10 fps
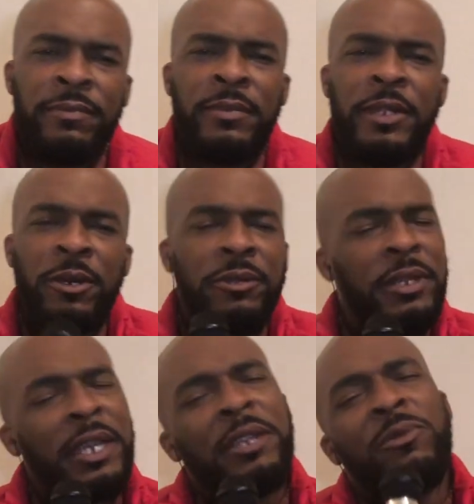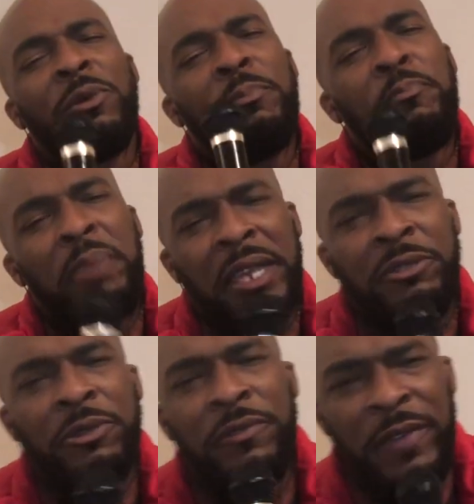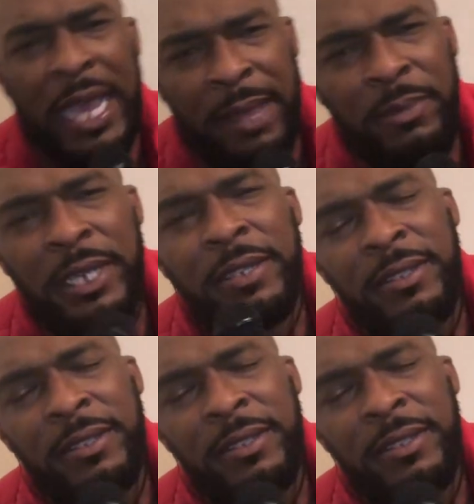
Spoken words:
Those kids were petrified because